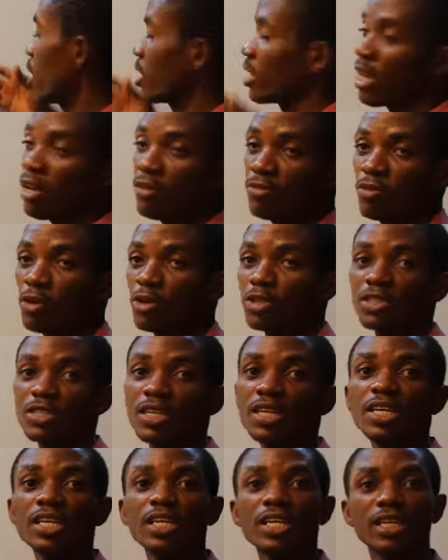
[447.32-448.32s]
and effort
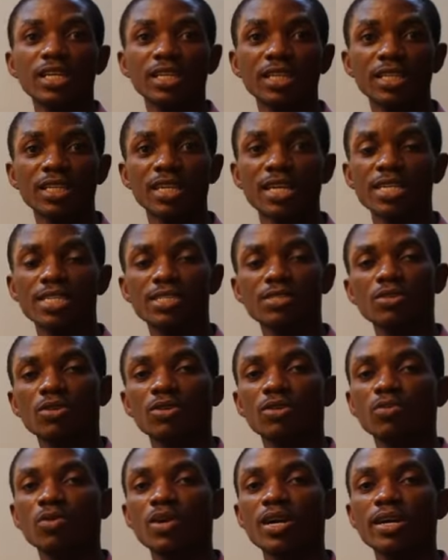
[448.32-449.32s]
in case
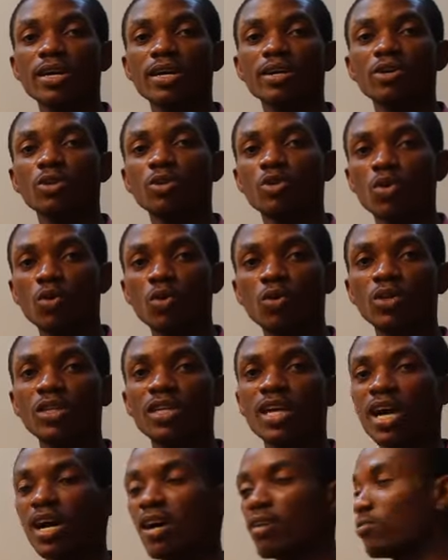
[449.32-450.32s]
where you
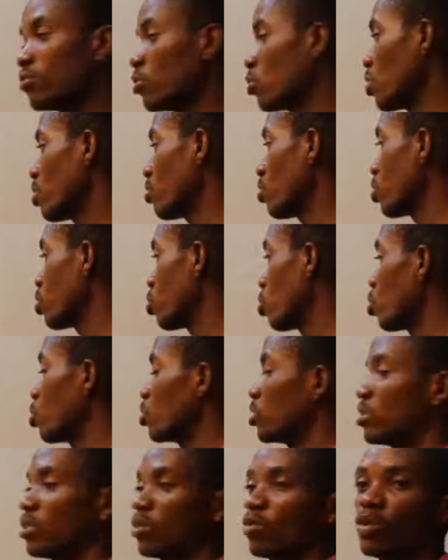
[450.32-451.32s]
are not told